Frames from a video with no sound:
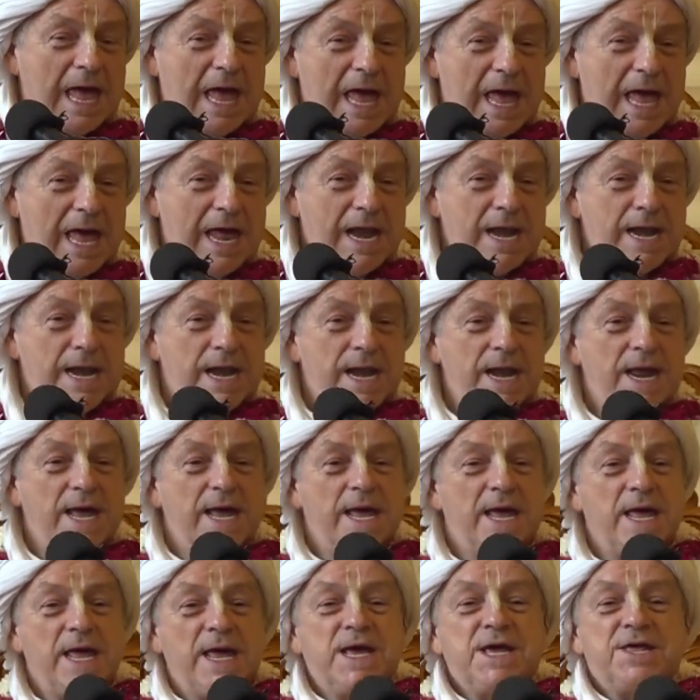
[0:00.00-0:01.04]
And
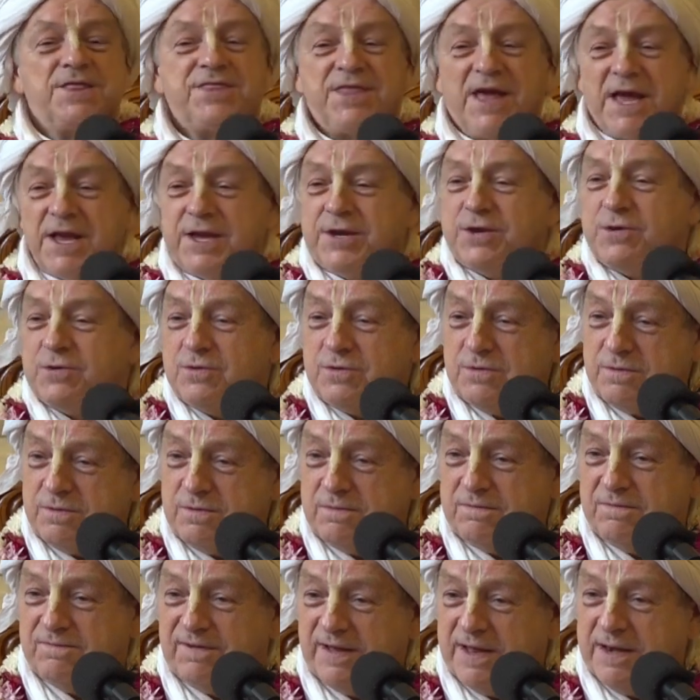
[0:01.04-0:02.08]
thank you
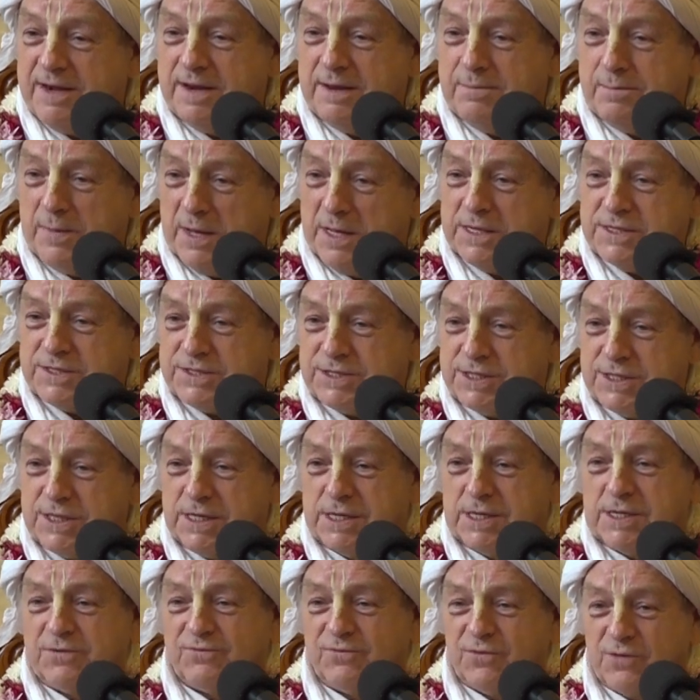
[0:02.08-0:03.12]
very much
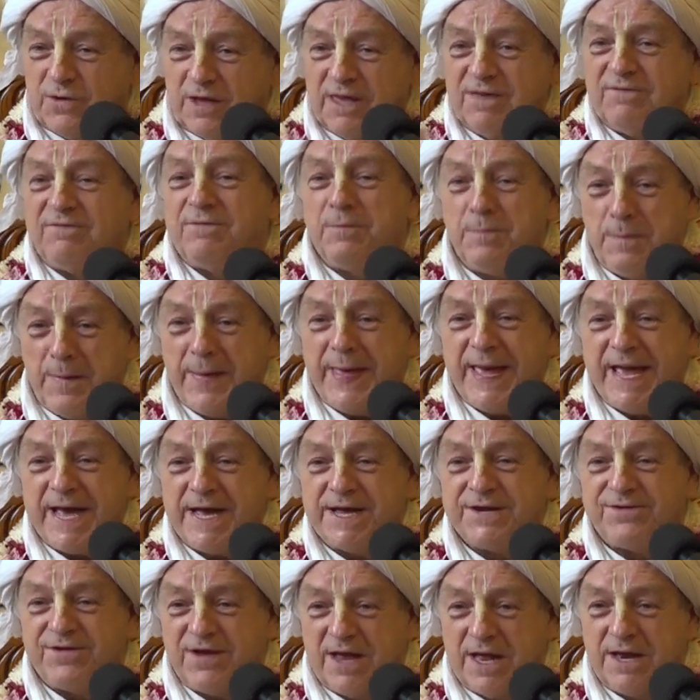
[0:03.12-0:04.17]
for giving me
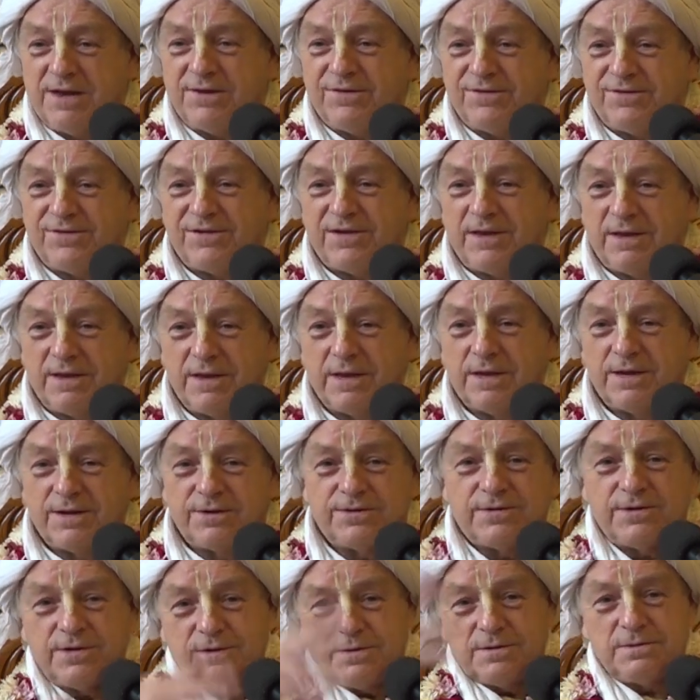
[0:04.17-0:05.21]
a chance
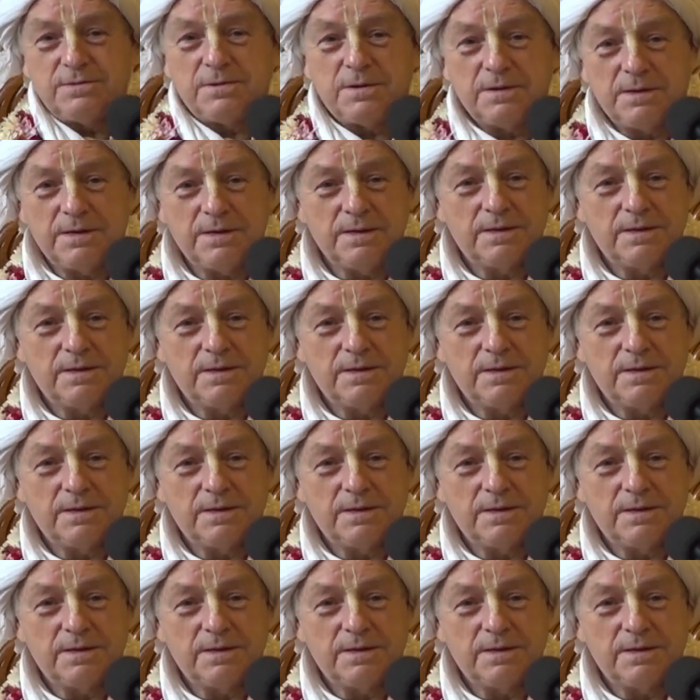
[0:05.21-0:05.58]
to